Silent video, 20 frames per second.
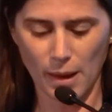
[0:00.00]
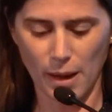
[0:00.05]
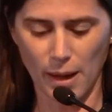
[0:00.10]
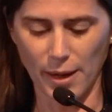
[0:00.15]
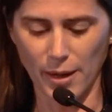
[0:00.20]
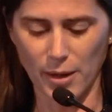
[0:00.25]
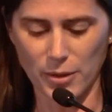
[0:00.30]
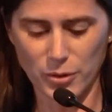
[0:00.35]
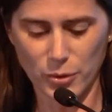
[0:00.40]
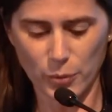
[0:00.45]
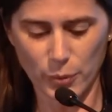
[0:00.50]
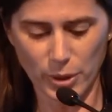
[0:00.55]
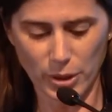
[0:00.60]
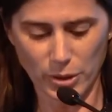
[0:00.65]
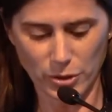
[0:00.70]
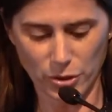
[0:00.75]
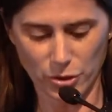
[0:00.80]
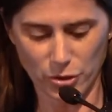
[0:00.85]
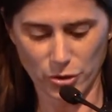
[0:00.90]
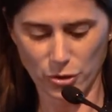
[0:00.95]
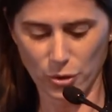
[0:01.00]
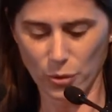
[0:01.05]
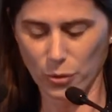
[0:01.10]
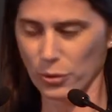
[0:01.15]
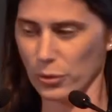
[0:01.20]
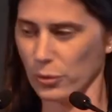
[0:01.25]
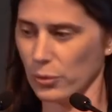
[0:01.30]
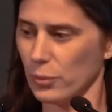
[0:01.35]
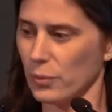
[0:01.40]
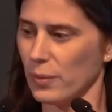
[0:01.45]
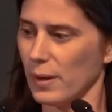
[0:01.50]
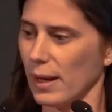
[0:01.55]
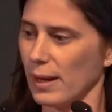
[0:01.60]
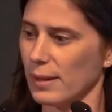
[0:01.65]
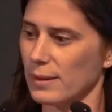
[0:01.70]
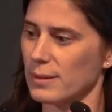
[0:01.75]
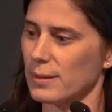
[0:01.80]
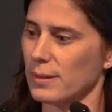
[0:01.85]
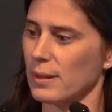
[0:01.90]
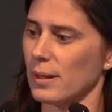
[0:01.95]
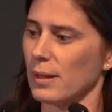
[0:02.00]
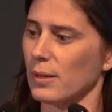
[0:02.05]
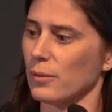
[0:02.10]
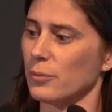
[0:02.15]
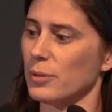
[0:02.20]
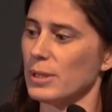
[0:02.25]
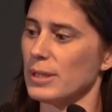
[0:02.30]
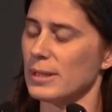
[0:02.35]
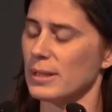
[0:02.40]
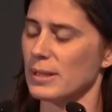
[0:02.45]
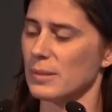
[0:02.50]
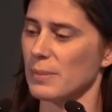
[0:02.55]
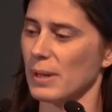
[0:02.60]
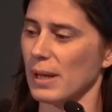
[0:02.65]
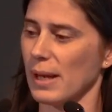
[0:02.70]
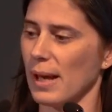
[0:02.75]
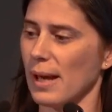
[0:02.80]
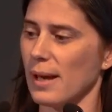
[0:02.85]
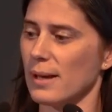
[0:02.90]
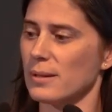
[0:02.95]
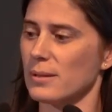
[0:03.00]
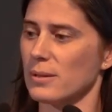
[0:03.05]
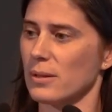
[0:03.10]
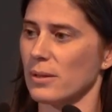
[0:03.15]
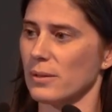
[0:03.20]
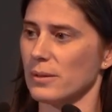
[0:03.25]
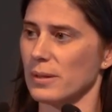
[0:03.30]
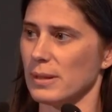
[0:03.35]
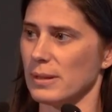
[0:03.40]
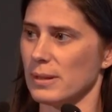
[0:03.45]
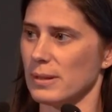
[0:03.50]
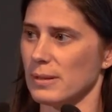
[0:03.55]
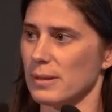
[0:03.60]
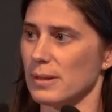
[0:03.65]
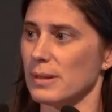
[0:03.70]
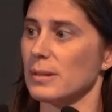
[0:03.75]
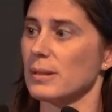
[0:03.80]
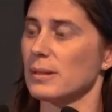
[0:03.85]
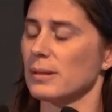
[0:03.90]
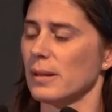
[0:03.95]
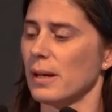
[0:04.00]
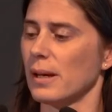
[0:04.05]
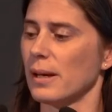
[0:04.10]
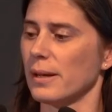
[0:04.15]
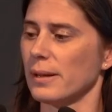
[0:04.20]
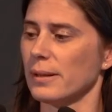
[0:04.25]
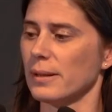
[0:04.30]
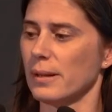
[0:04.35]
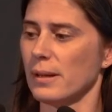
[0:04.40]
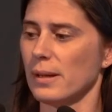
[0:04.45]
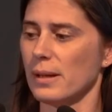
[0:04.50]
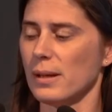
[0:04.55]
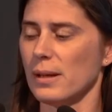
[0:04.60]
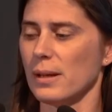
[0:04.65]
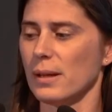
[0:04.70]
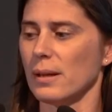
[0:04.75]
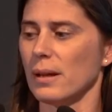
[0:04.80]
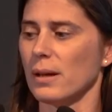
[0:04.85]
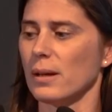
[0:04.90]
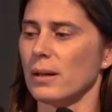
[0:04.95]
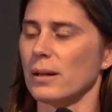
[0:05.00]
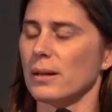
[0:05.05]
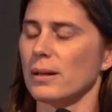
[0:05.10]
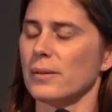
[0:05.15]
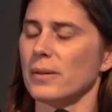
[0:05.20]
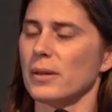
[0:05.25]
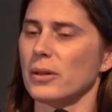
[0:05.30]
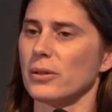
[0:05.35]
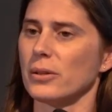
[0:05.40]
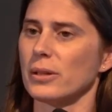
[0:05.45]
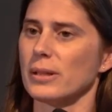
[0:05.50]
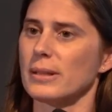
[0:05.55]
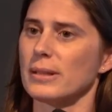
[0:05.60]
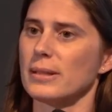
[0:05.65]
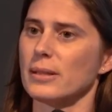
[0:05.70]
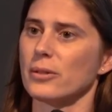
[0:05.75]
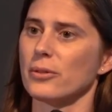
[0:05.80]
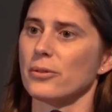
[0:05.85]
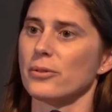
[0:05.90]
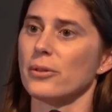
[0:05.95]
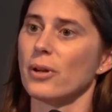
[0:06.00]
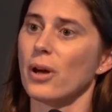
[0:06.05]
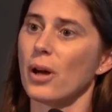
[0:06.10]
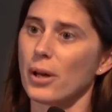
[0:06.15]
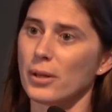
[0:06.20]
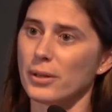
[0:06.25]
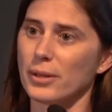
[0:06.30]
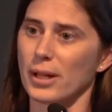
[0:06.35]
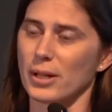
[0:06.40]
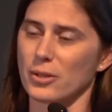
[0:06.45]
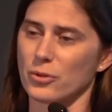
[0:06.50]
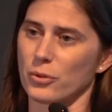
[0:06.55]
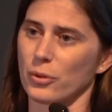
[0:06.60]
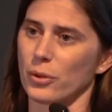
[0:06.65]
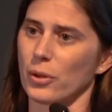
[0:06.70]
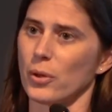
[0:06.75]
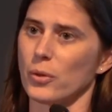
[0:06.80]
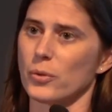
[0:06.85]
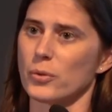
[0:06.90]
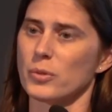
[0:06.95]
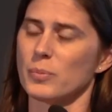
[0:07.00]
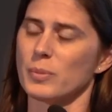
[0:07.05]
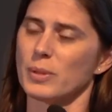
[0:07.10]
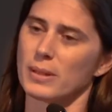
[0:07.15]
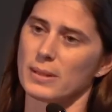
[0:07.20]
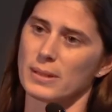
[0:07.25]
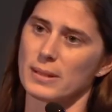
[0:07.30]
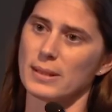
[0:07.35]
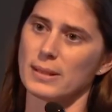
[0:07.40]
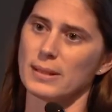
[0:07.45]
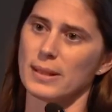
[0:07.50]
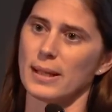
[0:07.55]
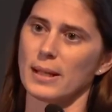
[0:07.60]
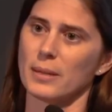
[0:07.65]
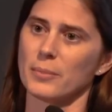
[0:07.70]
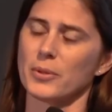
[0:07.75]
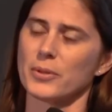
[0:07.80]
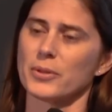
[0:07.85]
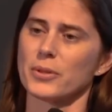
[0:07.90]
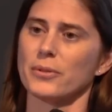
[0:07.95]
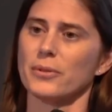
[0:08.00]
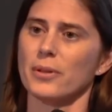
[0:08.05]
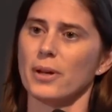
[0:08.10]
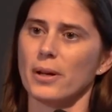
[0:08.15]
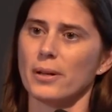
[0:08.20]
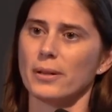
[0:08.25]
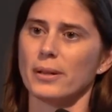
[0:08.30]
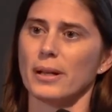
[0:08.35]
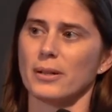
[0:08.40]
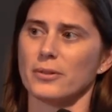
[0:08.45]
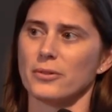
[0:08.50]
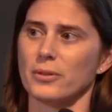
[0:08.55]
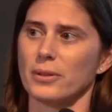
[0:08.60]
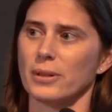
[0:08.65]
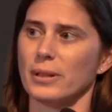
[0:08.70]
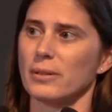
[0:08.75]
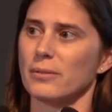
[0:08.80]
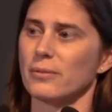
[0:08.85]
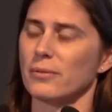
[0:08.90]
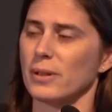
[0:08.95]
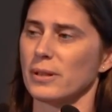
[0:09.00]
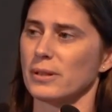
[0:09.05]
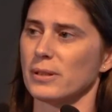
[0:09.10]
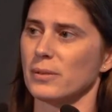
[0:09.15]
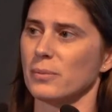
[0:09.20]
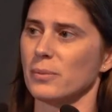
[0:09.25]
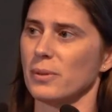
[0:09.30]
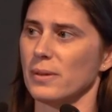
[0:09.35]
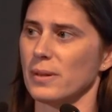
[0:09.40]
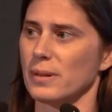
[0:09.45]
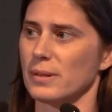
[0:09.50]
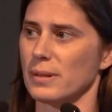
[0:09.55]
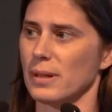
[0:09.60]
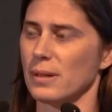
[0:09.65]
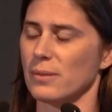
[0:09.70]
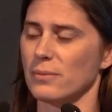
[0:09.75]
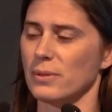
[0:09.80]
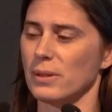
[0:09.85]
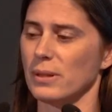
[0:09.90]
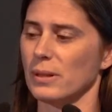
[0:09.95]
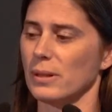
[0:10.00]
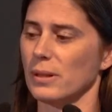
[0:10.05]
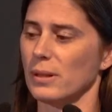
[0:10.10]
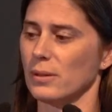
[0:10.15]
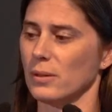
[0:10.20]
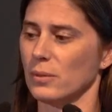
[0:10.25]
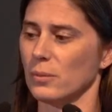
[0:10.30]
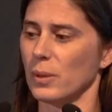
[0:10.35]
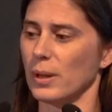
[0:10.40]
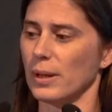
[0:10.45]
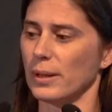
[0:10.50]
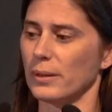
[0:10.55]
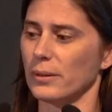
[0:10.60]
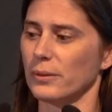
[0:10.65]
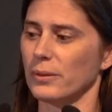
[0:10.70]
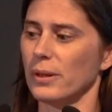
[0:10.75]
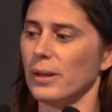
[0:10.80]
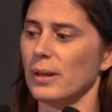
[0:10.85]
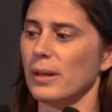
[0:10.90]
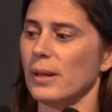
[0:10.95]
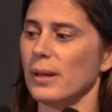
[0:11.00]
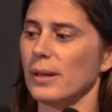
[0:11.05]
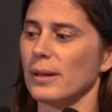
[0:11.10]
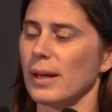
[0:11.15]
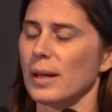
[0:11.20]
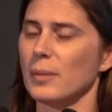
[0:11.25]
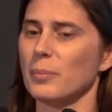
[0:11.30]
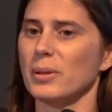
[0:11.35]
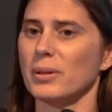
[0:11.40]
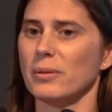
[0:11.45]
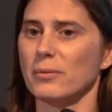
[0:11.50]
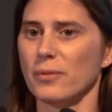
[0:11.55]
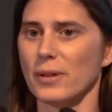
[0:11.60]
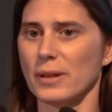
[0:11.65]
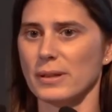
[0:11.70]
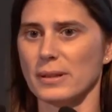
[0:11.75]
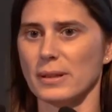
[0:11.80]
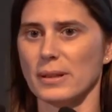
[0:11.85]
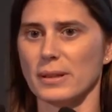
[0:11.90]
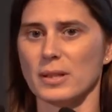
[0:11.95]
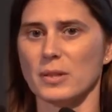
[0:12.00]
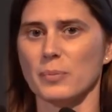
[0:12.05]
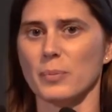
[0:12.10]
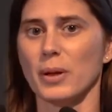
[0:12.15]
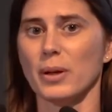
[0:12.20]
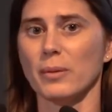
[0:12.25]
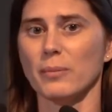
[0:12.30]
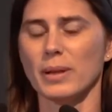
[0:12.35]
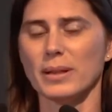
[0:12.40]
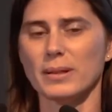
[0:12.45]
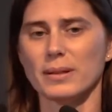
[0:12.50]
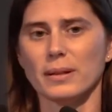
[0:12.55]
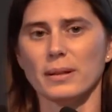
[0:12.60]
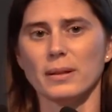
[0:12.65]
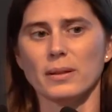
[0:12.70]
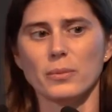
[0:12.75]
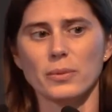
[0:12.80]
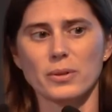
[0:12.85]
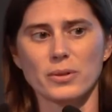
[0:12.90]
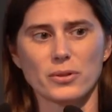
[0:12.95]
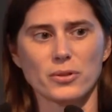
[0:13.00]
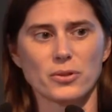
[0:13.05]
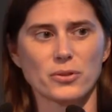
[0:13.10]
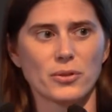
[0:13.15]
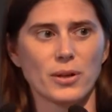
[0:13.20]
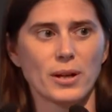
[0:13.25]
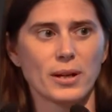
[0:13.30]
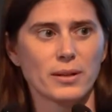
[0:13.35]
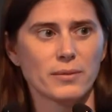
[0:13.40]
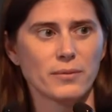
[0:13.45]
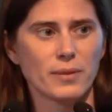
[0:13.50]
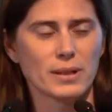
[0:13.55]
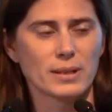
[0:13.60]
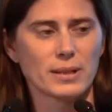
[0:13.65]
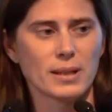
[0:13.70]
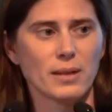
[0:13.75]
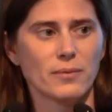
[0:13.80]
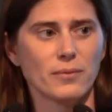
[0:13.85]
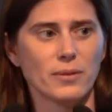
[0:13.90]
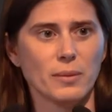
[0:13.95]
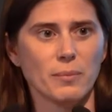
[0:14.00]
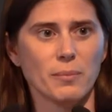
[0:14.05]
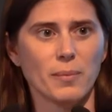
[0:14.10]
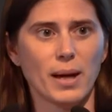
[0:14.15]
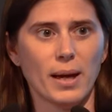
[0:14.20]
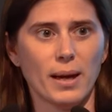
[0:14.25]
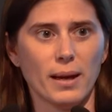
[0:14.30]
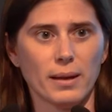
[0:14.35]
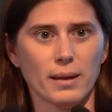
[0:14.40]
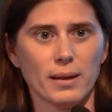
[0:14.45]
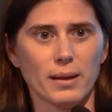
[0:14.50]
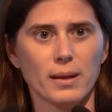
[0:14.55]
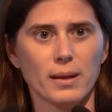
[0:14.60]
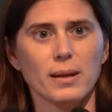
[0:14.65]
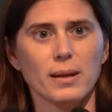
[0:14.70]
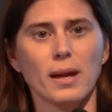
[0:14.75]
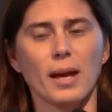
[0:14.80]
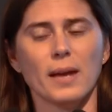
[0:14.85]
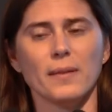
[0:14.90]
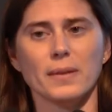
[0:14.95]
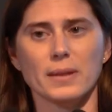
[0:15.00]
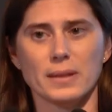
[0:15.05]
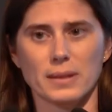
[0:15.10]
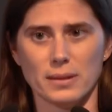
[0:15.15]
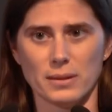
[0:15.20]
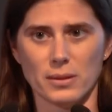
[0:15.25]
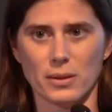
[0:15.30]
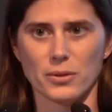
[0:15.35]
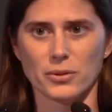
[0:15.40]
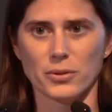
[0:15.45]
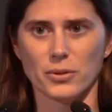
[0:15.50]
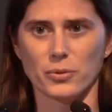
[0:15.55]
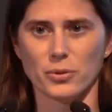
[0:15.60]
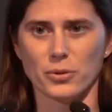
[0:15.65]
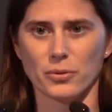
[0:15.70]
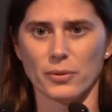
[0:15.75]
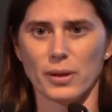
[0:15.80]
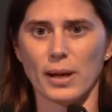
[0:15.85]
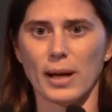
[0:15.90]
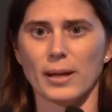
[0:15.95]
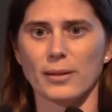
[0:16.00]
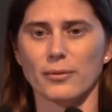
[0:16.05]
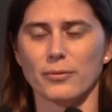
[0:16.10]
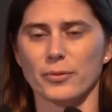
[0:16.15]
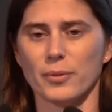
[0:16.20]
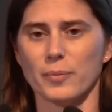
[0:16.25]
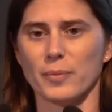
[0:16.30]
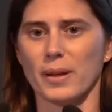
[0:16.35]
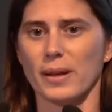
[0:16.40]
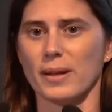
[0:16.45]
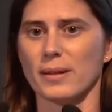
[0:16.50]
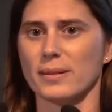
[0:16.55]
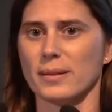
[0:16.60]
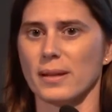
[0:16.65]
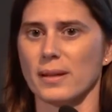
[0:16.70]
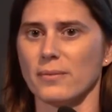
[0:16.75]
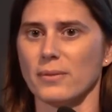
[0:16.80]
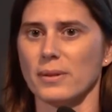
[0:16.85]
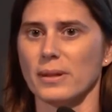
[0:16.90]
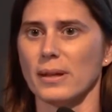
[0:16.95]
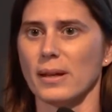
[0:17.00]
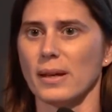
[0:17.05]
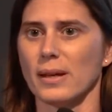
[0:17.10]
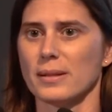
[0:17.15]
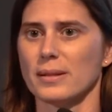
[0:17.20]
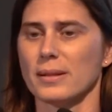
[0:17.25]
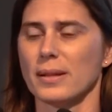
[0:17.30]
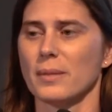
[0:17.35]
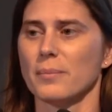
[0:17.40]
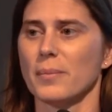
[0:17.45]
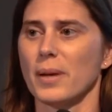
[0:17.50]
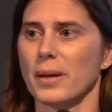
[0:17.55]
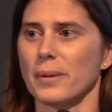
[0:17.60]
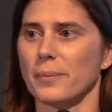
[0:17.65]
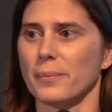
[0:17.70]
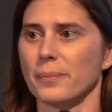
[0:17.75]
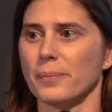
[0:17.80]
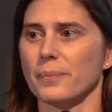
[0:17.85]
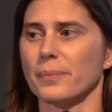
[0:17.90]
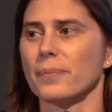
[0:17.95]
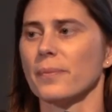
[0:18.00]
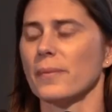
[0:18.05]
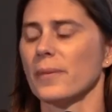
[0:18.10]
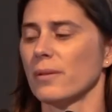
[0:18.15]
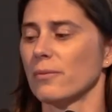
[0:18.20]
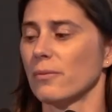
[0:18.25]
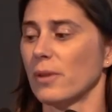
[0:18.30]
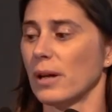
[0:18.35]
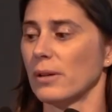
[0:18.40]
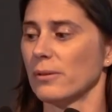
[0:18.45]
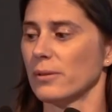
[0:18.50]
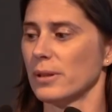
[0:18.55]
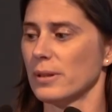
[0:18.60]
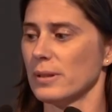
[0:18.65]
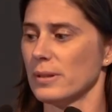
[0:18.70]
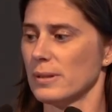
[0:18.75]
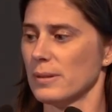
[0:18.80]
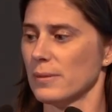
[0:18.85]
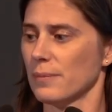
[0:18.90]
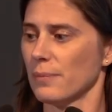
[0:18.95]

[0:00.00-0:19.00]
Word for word: I also wanted to show you that uh, rhesus macaques on these, this slide Uh, that are considered non-natural hosts, because these animals are not naturally infected with S I V in the wild, can be infected experimentally with a strain of S I V M A C. And this is also derived from the S I V S M M virus.